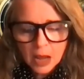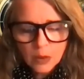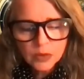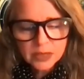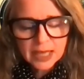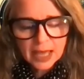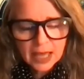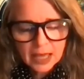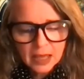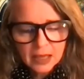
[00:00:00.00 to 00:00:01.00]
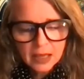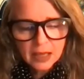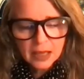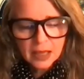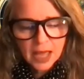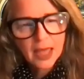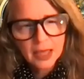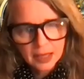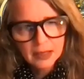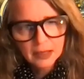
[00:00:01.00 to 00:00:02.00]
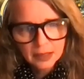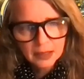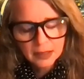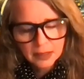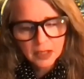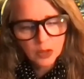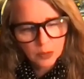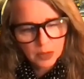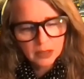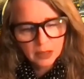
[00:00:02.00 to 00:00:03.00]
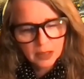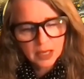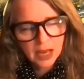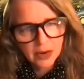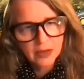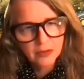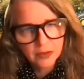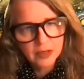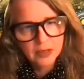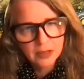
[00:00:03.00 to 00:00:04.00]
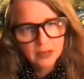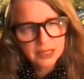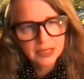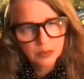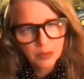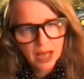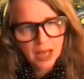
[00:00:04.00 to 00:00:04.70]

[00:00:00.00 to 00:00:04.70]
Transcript: I will say, hey, human caring for Cyndi's